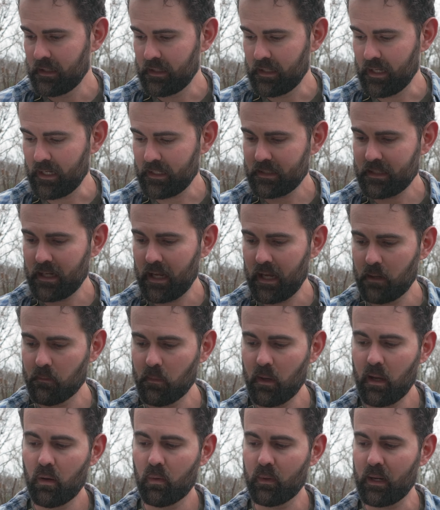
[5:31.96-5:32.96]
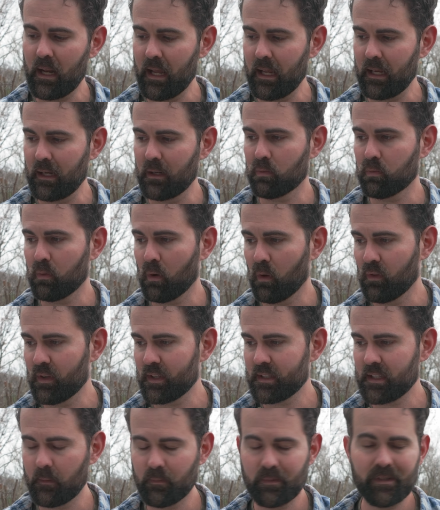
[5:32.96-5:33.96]
next time when I roll
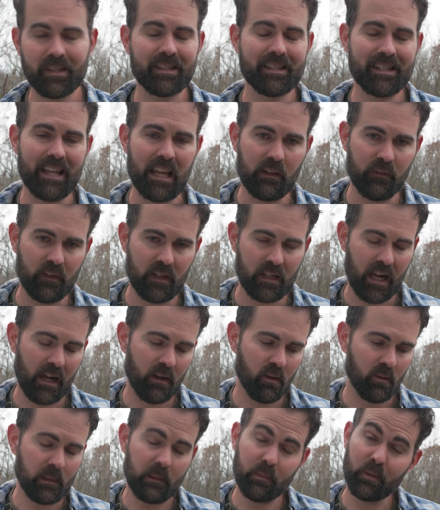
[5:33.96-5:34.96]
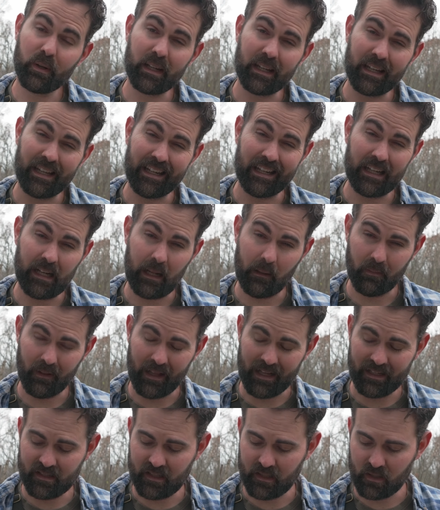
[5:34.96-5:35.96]
this up to save it, I will be putting it in a
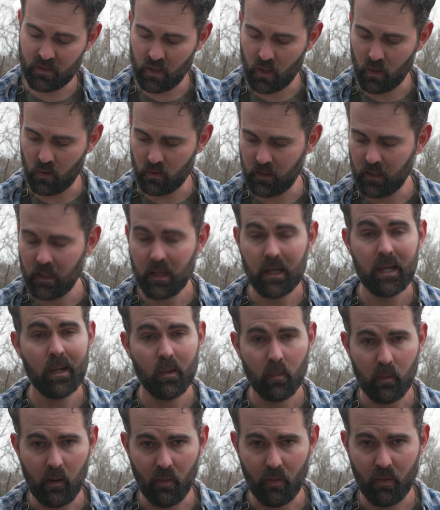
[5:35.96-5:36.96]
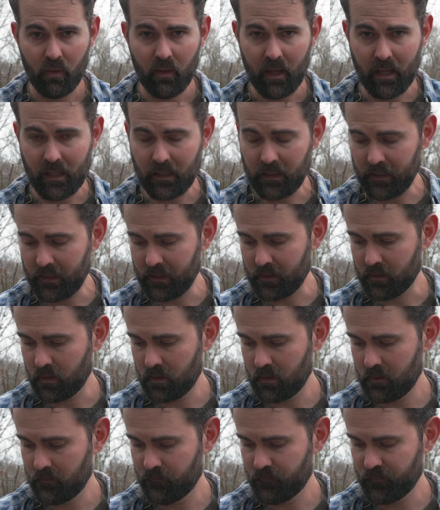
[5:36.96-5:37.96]
plastic tote with a lid.
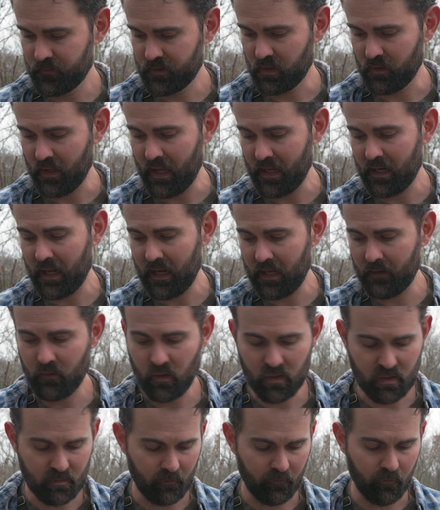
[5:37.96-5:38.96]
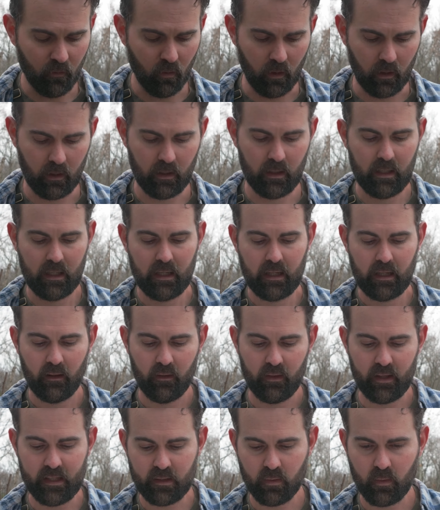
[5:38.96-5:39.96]
So that I have used before.
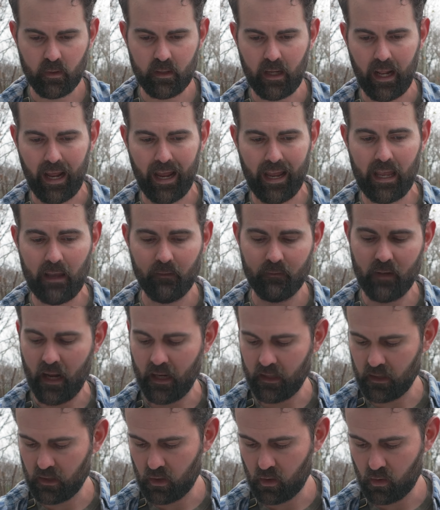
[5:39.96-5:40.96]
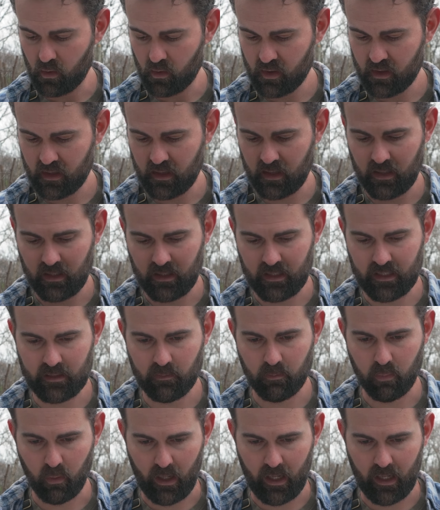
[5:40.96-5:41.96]
This one, I have not used this
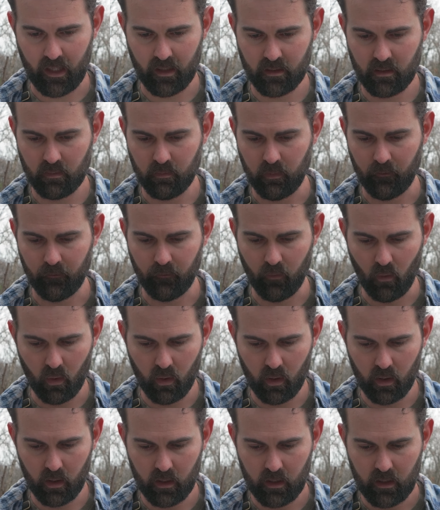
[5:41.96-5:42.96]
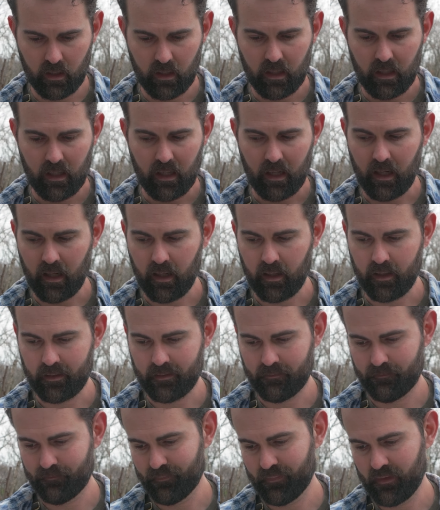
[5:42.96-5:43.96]
brand before.
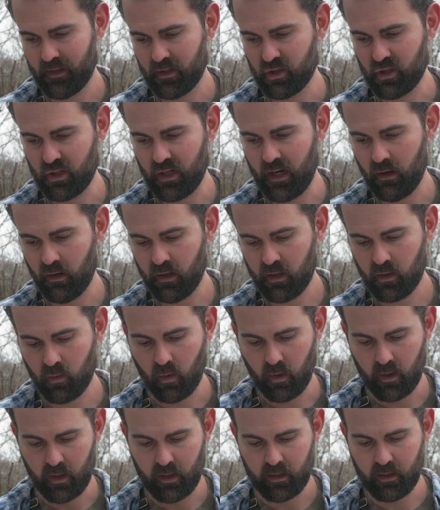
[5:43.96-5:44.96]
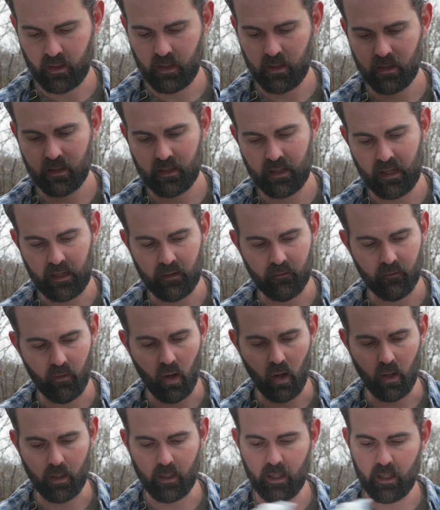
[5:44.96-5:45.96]
The generic one, kind of
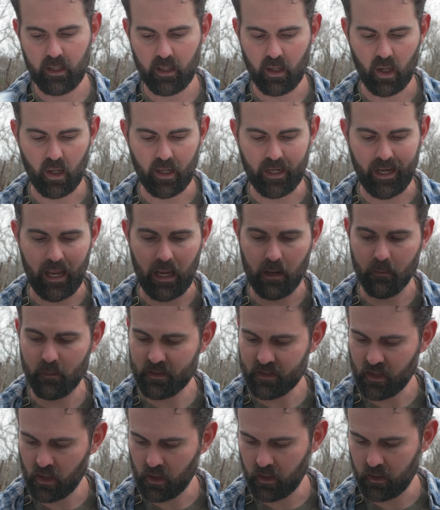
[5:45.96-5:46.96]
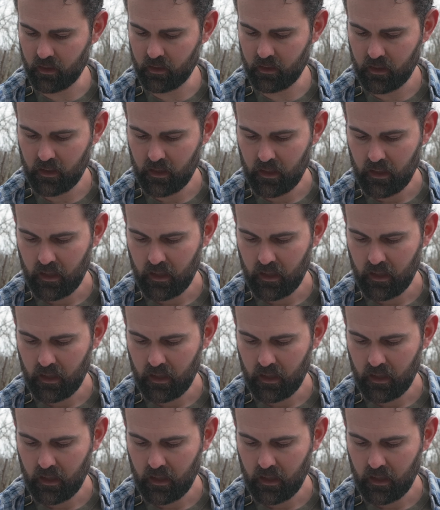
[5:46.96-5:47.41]
on Amazon.